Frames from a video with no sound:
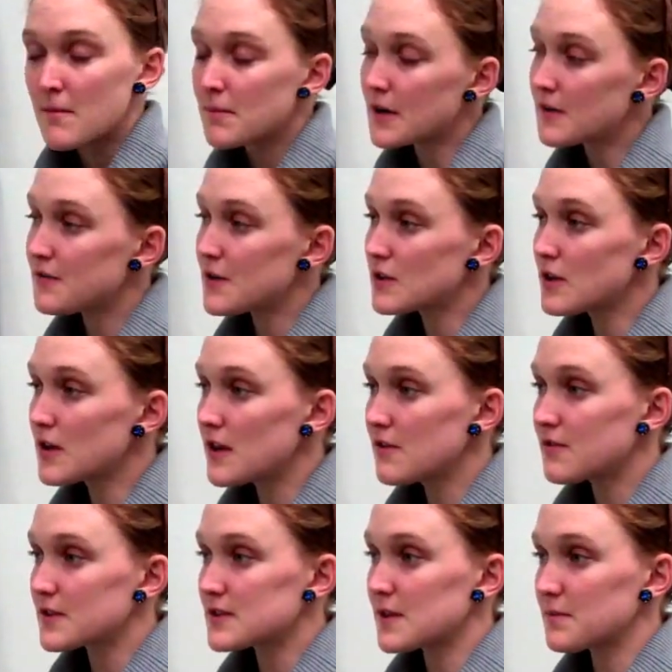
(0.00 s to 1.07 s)
But if you're looking
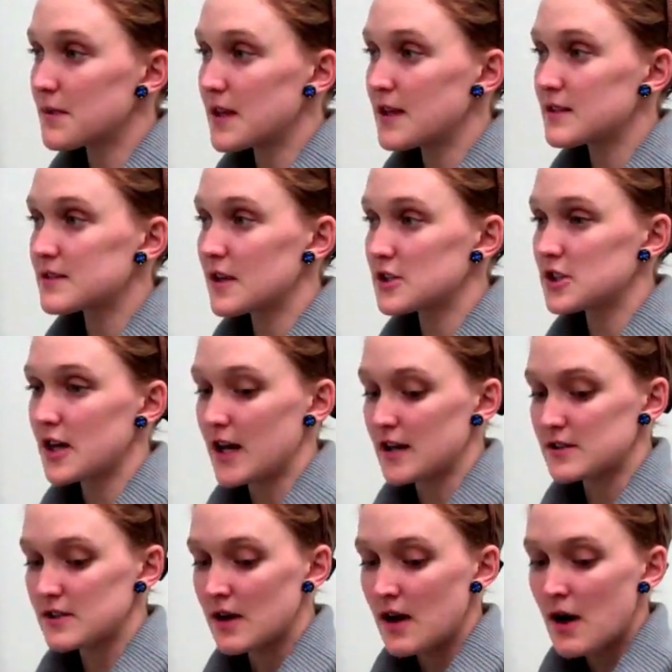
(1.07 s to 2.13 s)
for something such
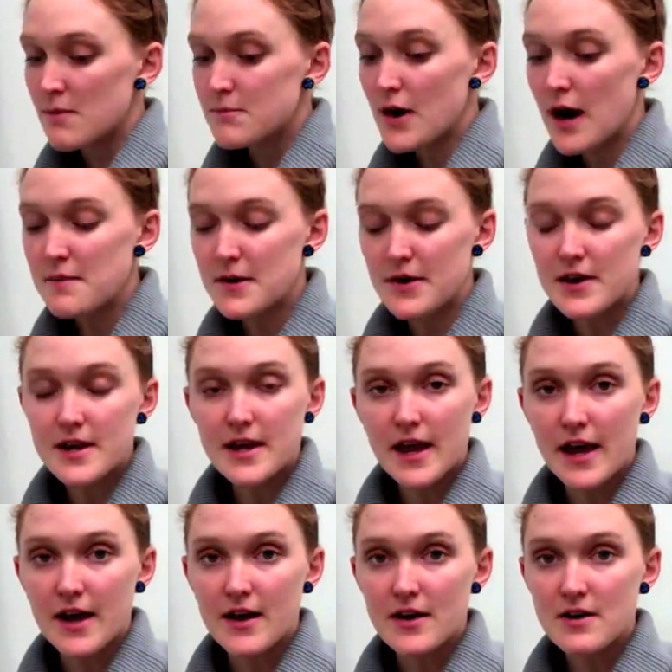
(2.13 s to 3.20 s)
as primary
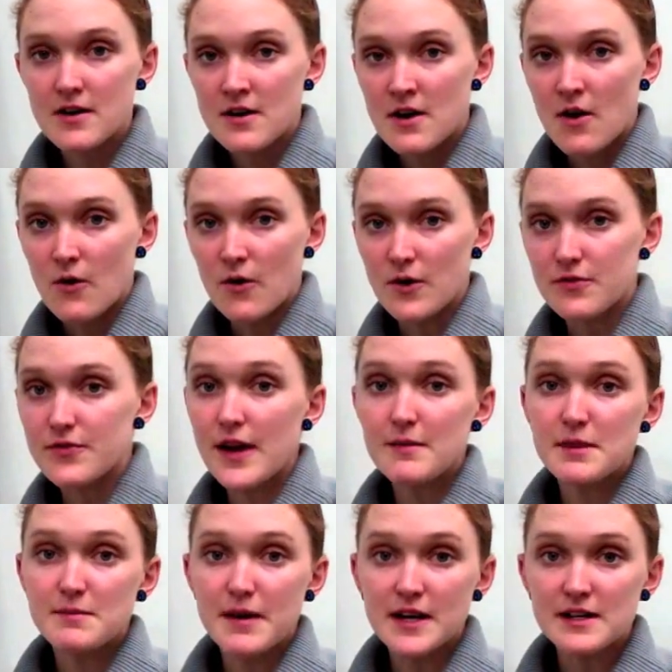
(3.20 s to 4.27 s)
care, or
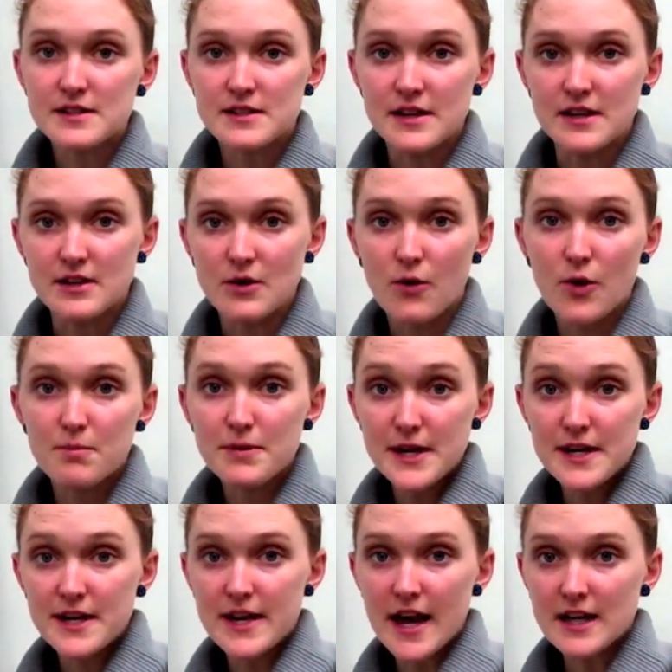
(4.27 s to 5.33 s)
family medicine, or
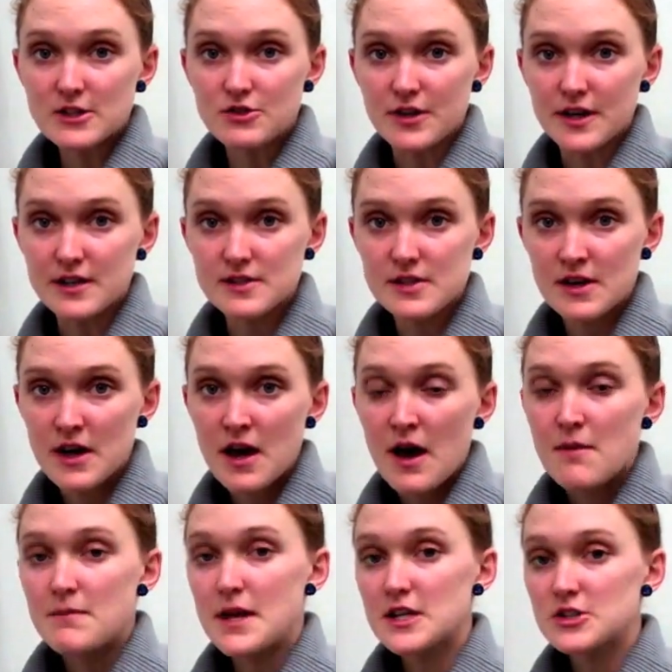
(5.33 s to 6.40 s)
pediatrics,
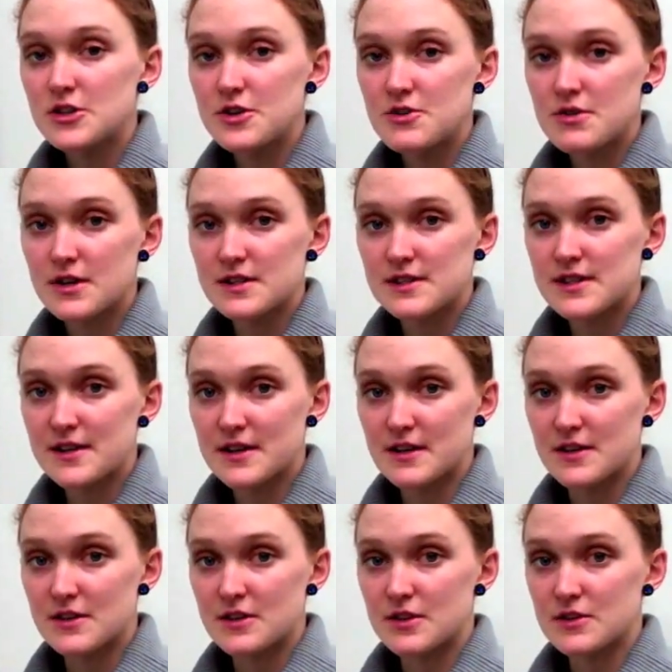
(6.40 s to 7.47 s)
make sure you
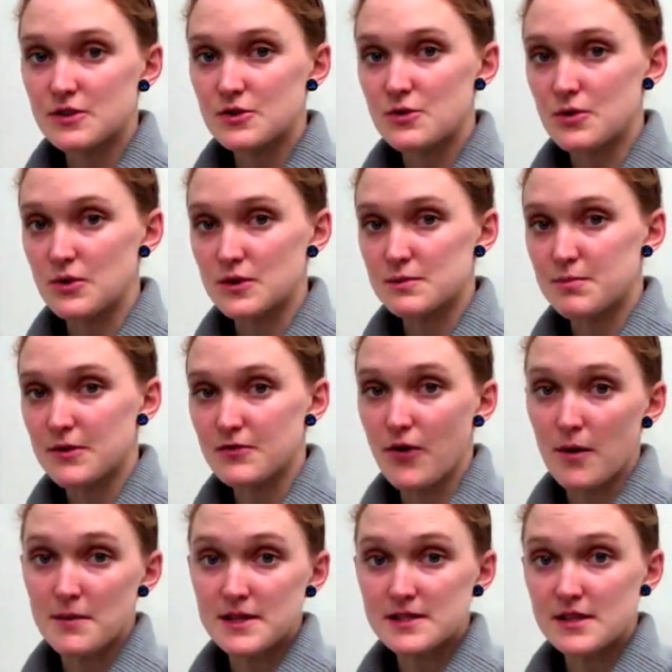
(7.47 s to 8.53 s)
consider the school's
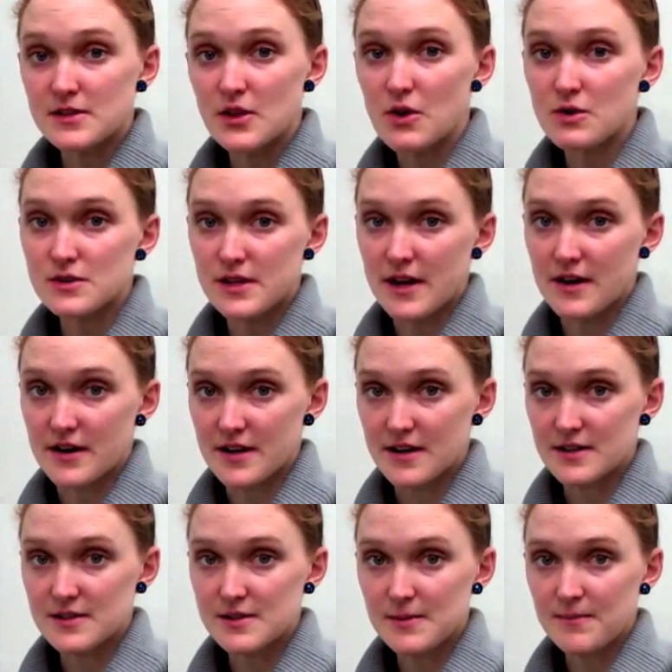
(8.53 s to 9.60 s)
performance in those
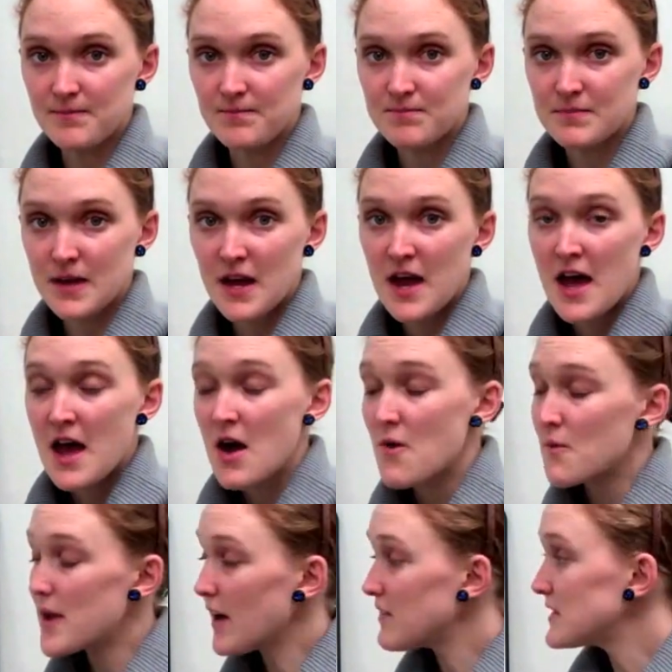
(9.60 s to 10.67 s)
areas.
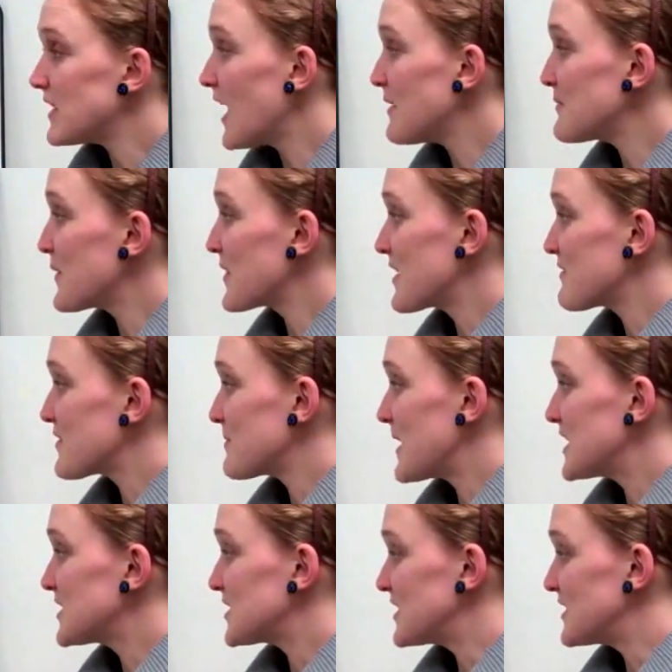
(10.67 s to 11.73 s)
We have a lot more
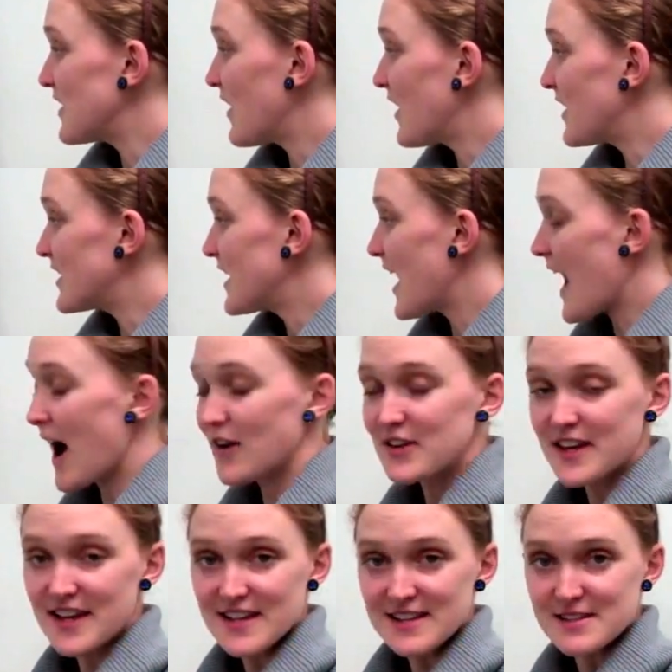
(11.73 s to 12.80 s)
information on how to
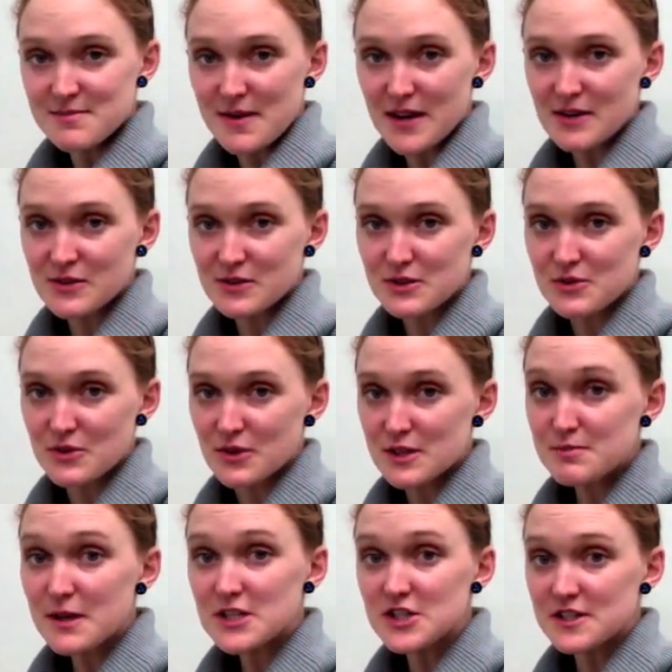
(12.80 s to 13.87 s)
get into medical school,
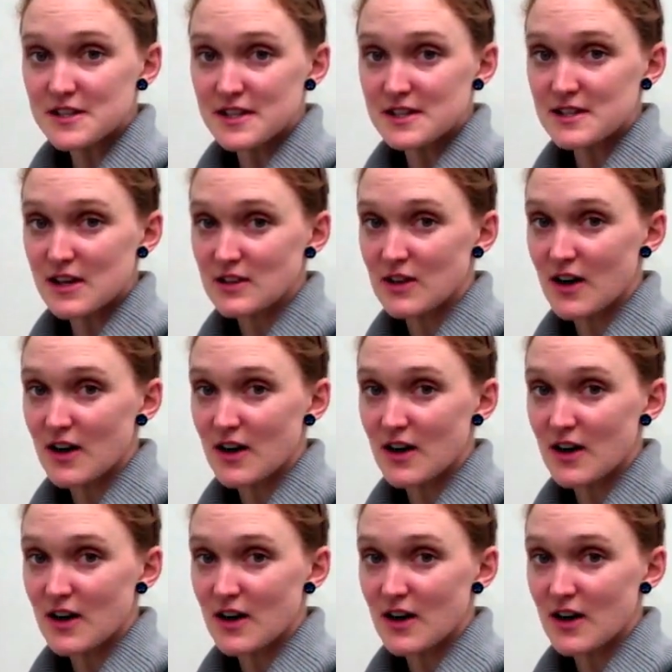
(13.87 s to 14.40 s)
especially since a